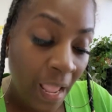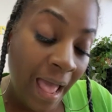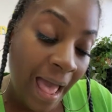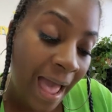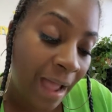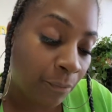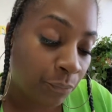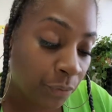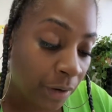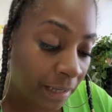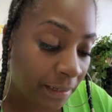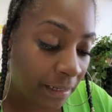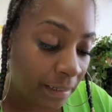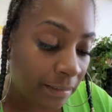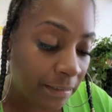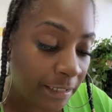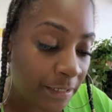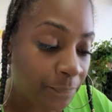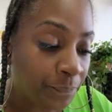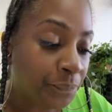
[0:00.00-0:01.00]

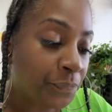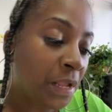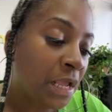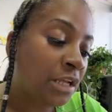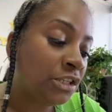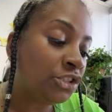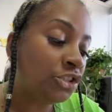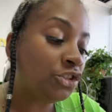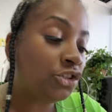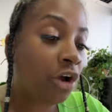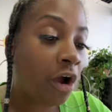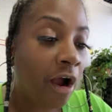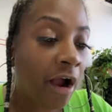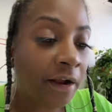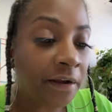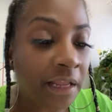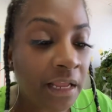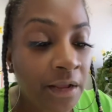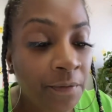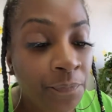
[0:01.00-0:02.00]
Ironically,
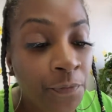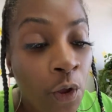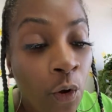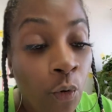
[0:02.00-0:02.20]
starting